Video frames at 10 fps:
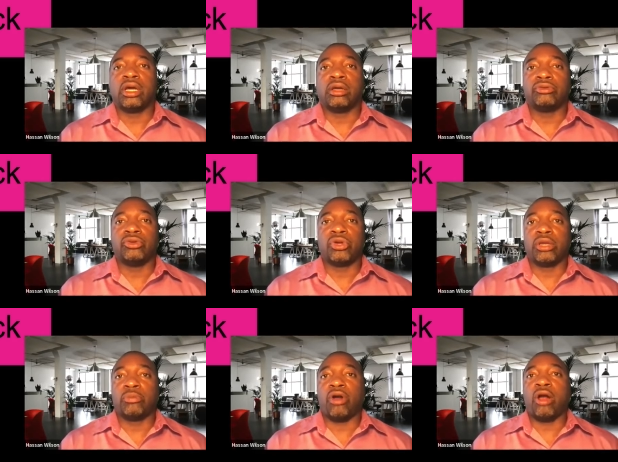you
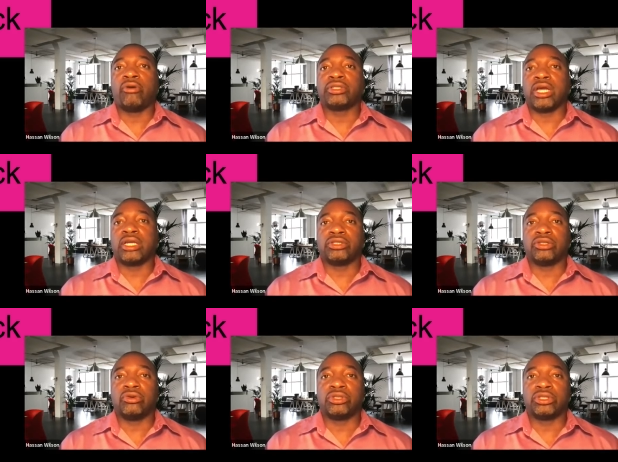can prioritize
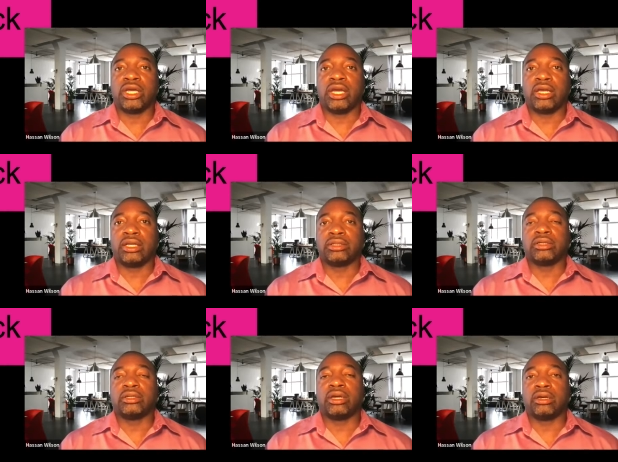those that
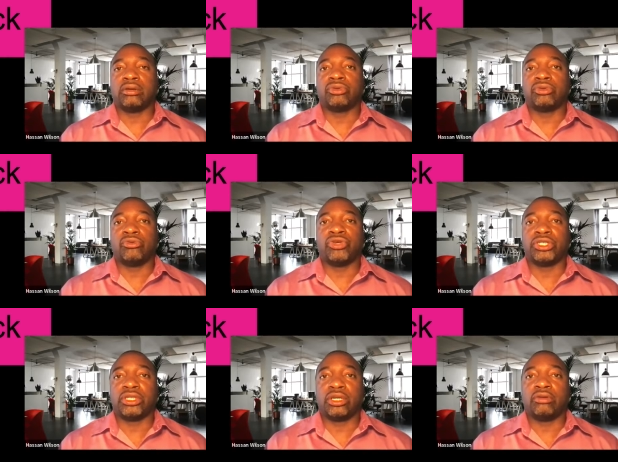you
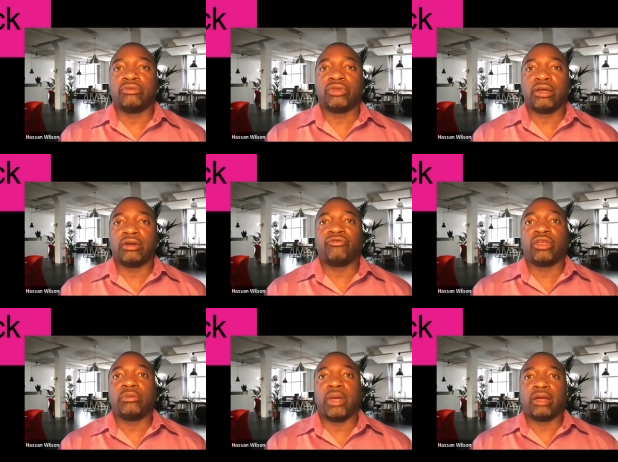receive negative
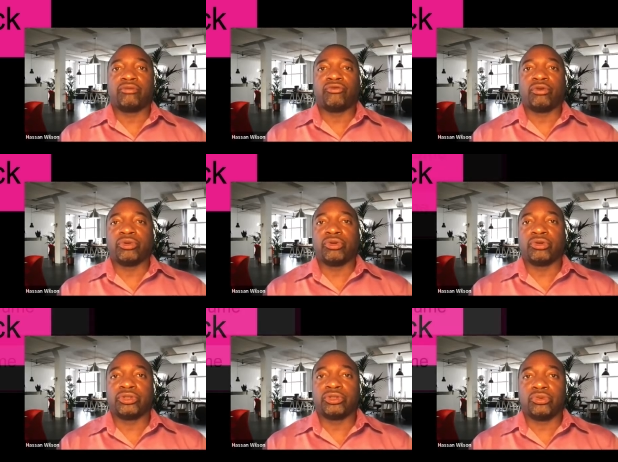feedback from your
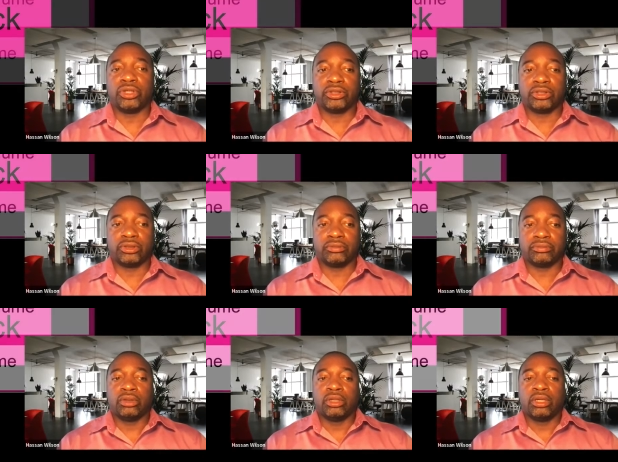students.
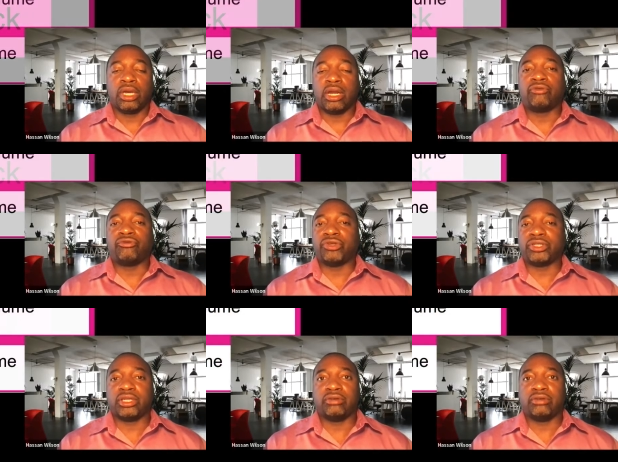And I've received